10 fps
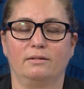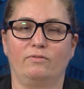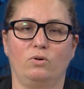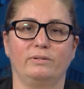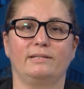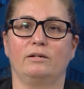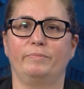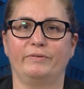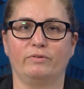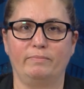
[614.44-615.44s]
Of course, I would
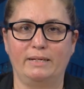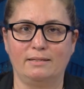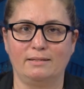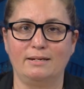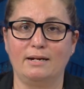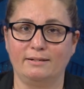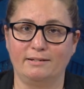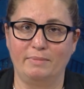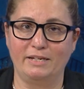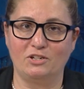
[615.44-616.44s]
be remiss not
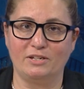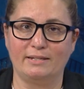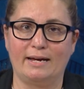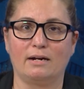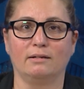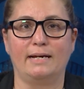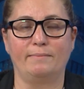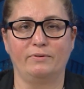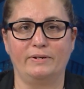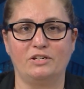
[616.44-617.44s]
to mention that
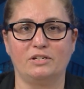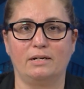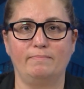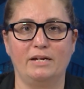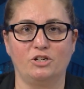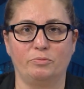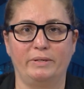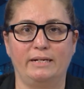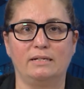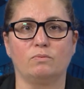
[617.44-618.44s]
collaboration on
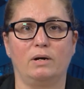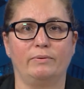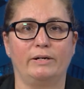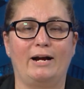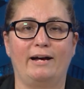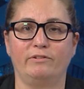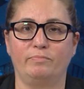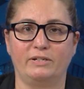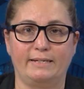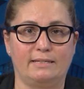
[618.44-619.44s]
measurement is why we are avid
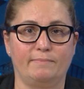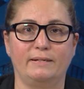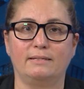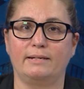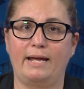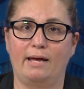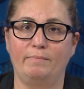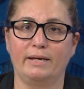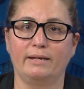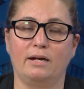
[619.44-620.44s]
participants in
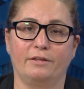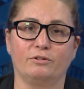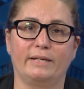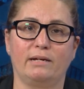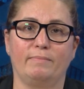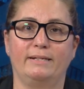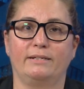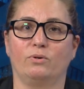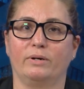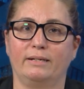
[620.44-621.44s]
AMEC and other
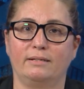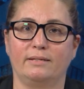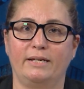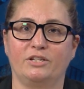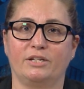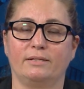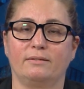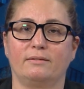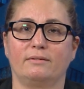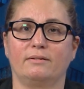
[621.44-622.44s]
like-minded
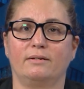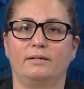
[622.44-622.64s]
organizations.